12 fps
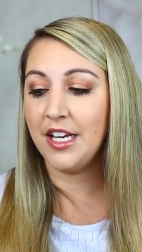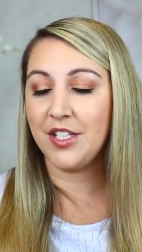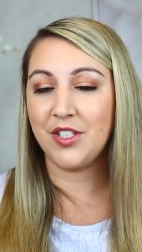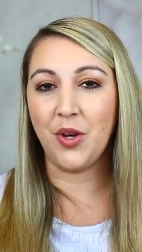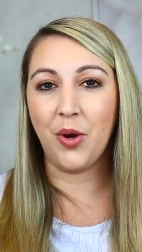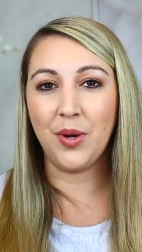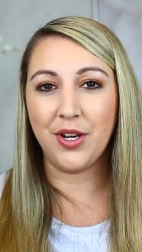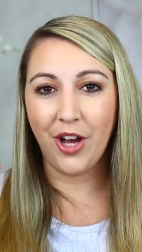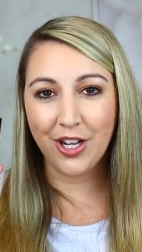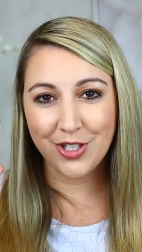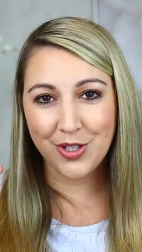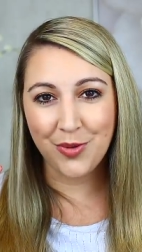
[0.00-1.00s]
So
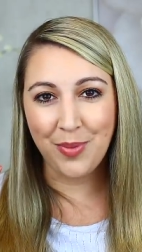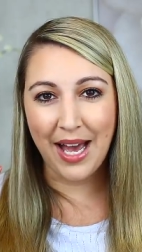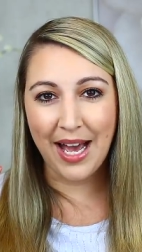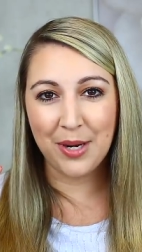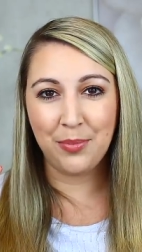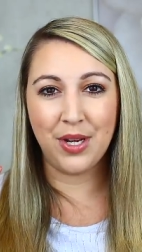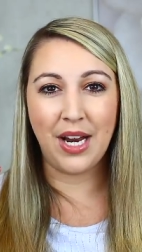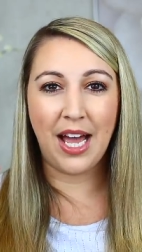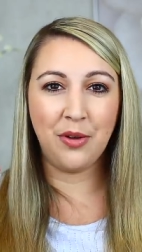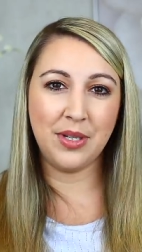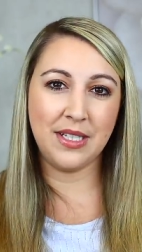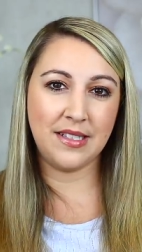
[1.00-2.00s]
not too bad, but
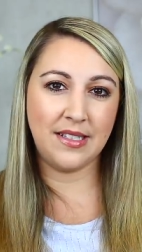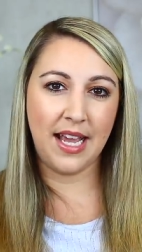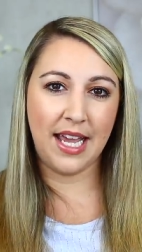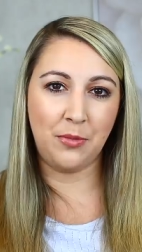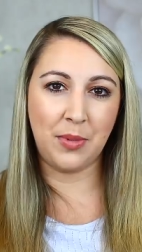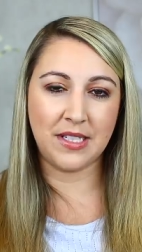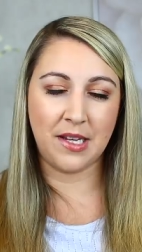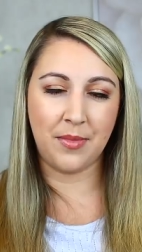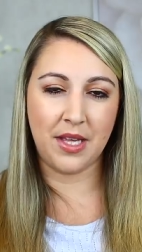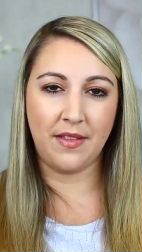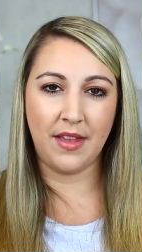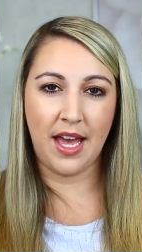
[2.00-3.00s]
I wouldn't say it would be
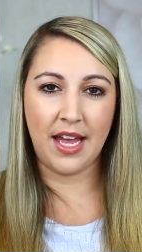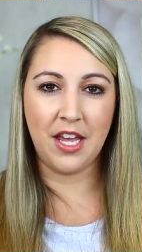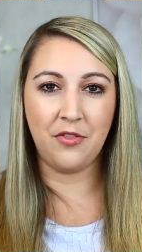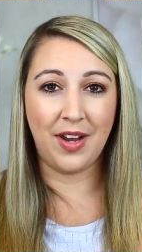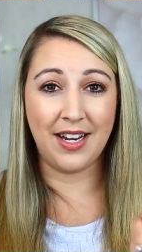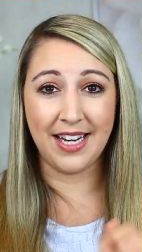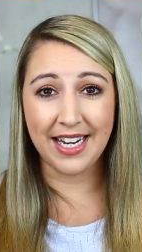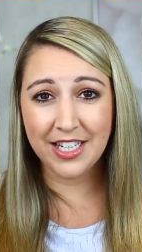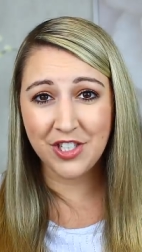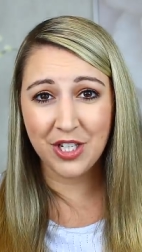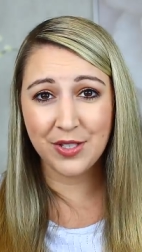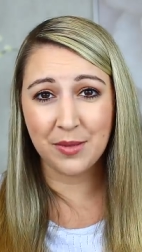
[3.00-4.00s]
something that if I
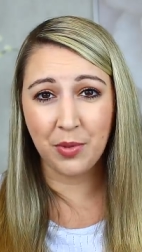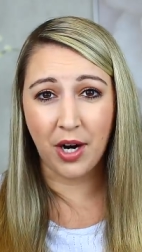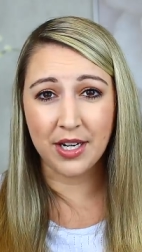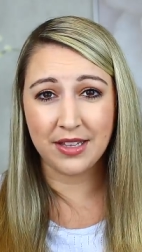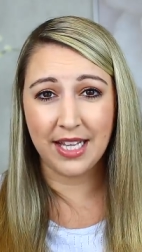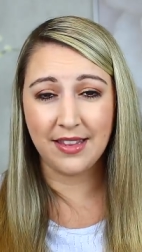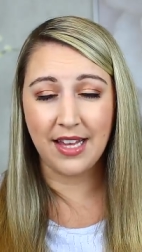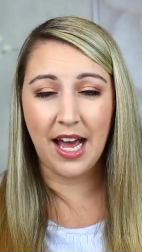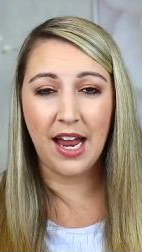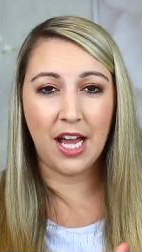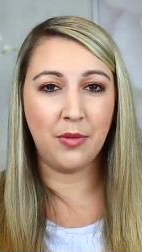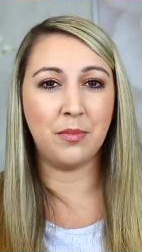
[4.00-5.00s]
needed to use a product like
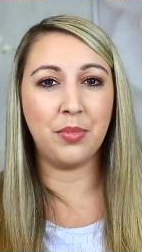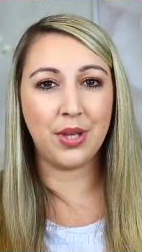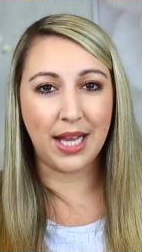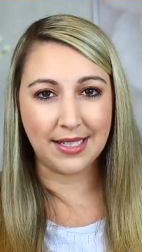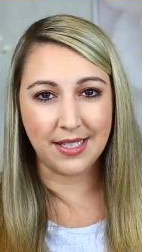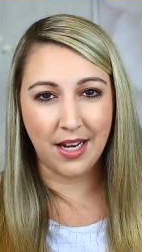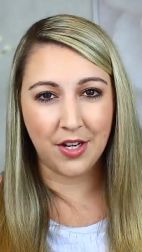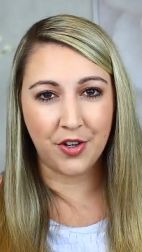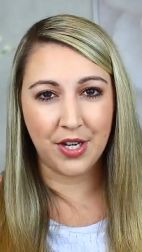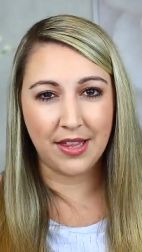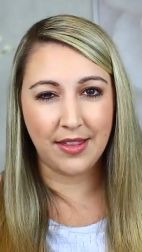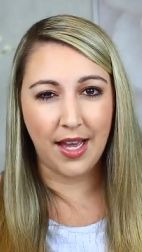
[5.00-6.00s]
that, I would place it
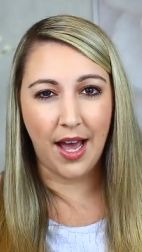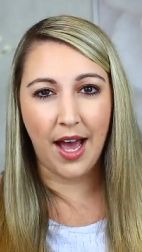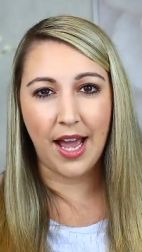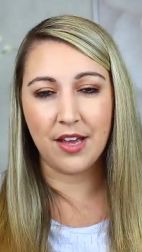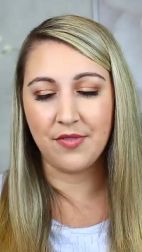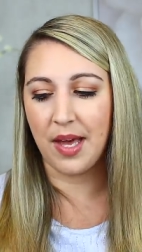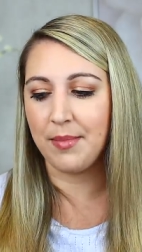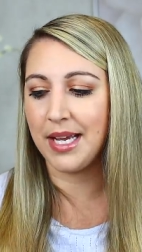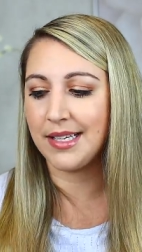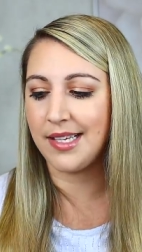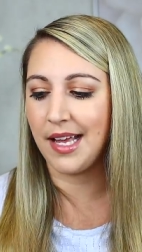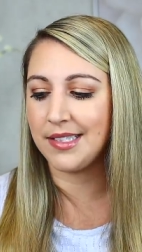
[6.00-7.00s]
underneath the eye, if that
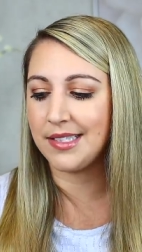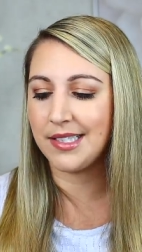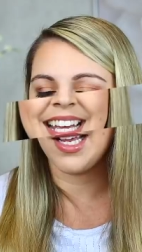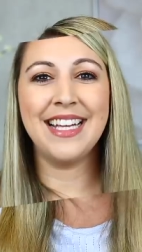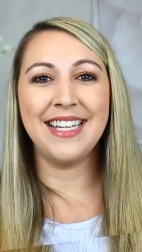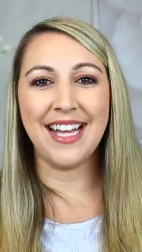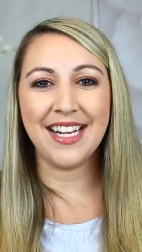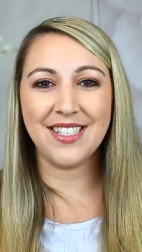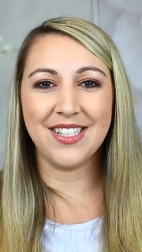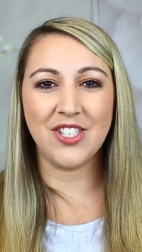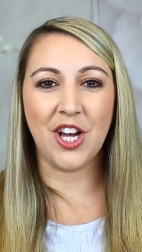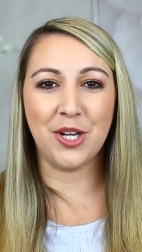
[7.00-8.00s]
makes sense. Next,
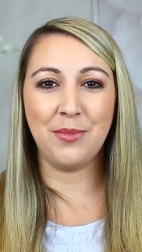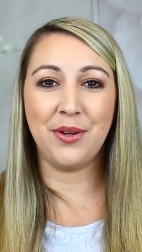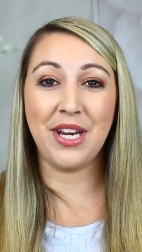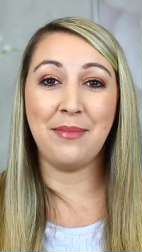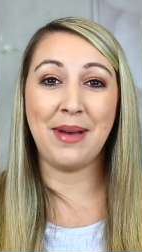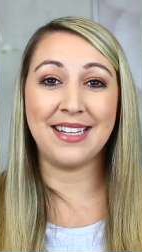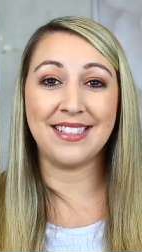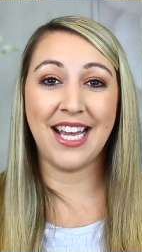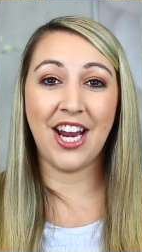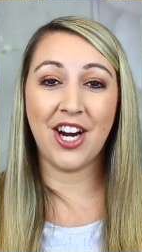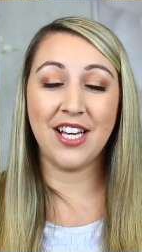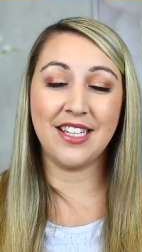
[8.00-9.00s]
let's talk about a
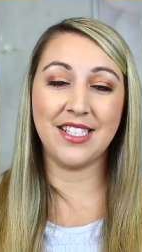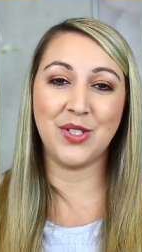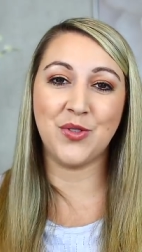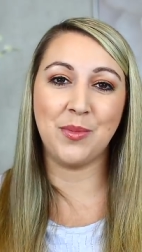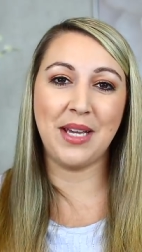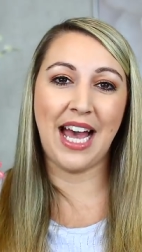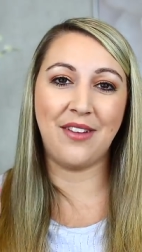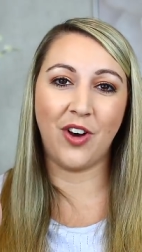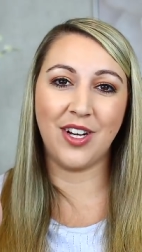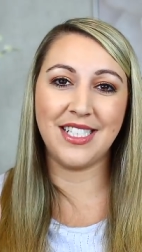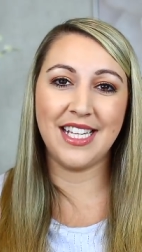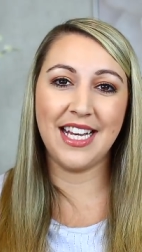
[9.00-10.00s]
mascara. This is from Kat
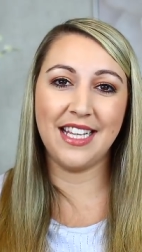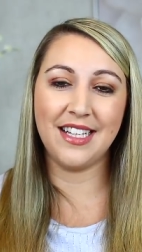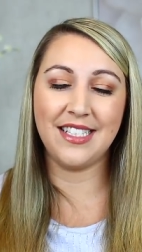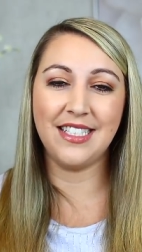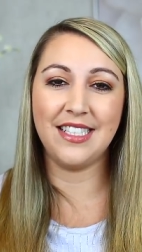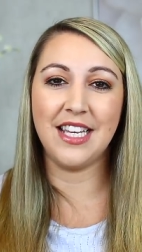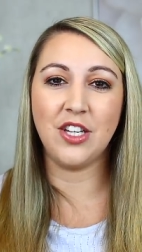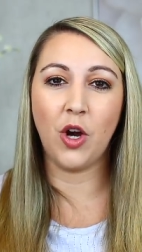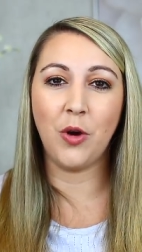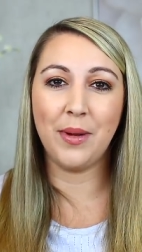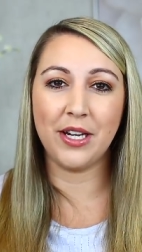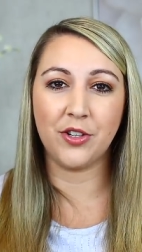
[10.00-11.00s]
Von D, and this is the
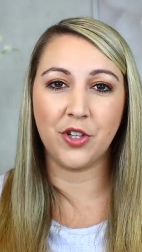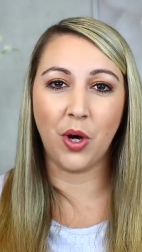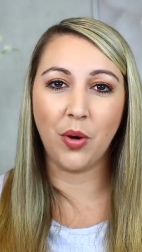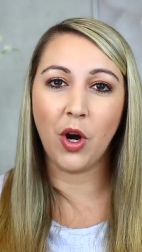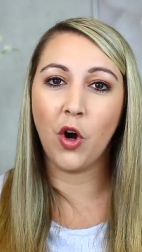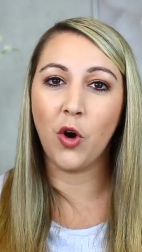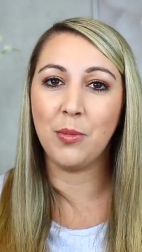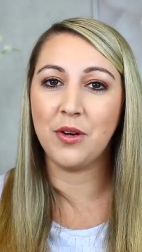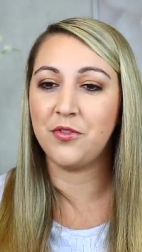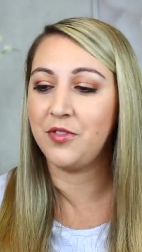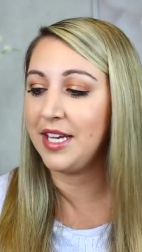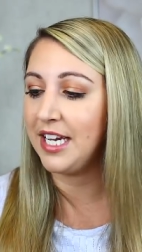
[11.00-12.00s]
Go Big or Go Home
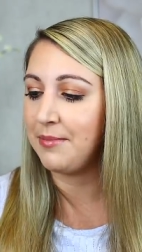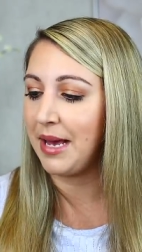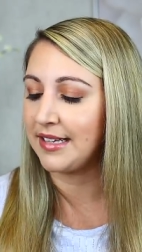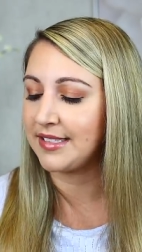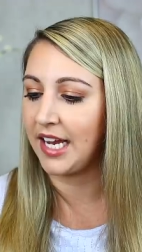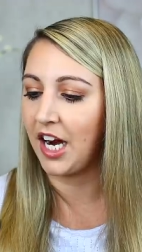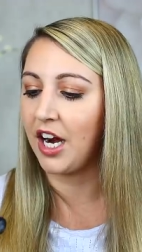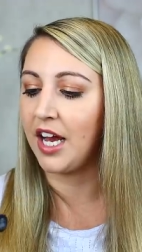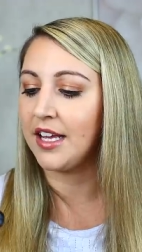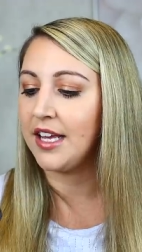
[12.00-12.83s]
Vegan Mascara.